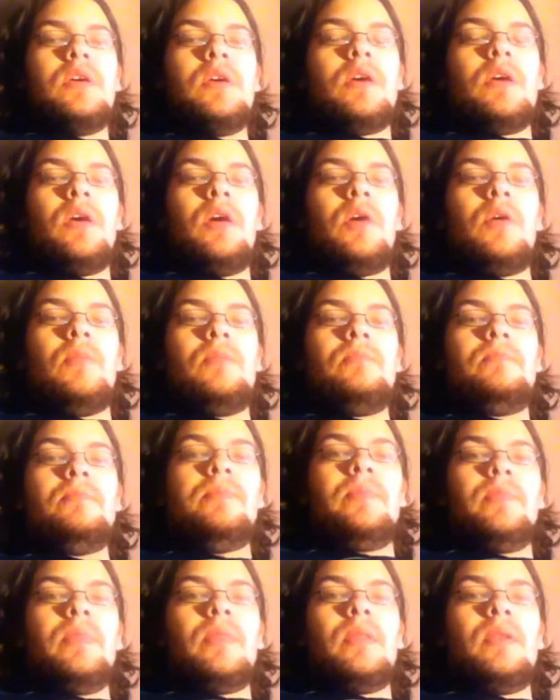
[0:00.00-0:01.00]
Um,
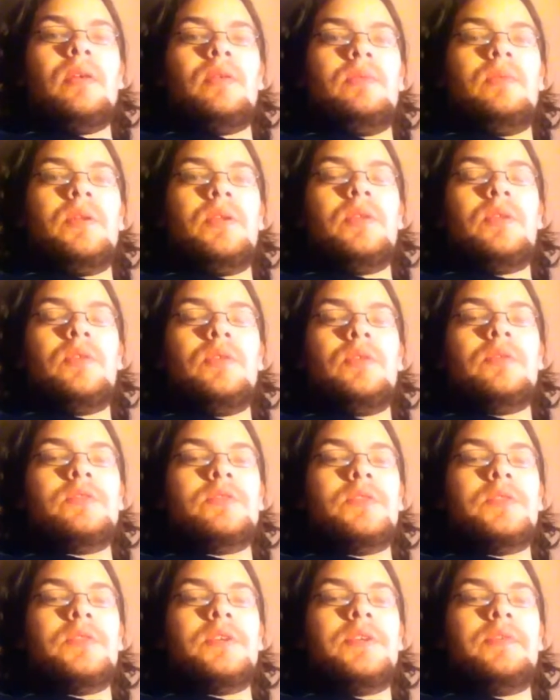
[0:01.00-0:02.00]
I've been cold
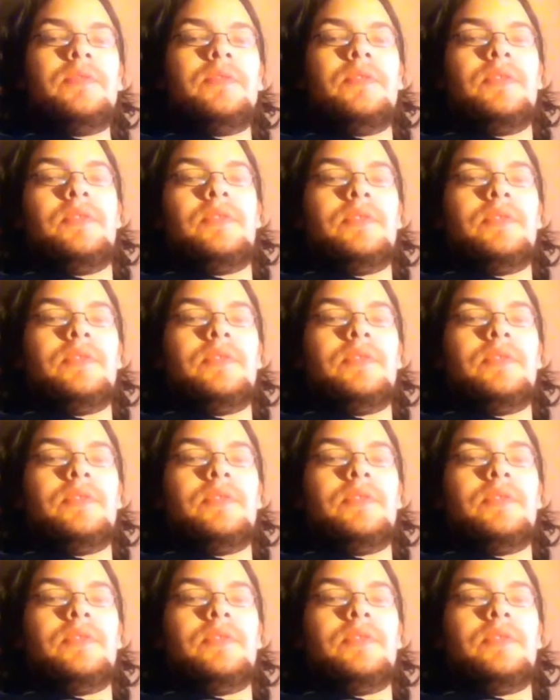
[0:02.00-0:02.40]
turkey for a